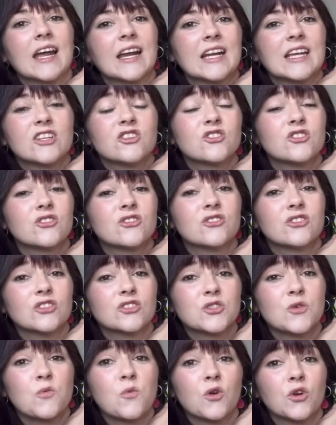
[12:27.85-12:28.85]
and it's just
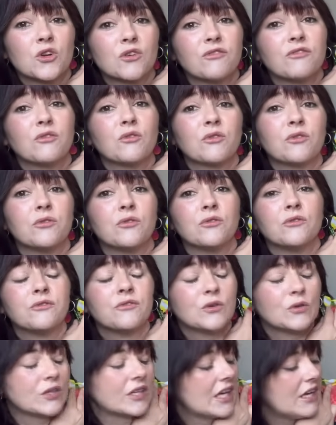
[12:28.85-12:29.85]
such a wonderful,
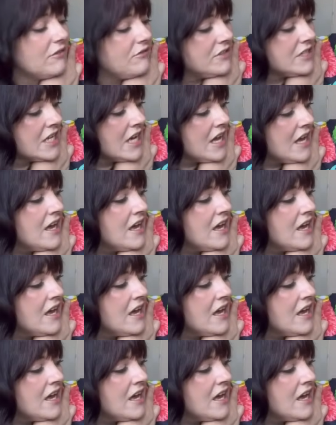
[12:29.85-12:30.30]
thoughtful gift.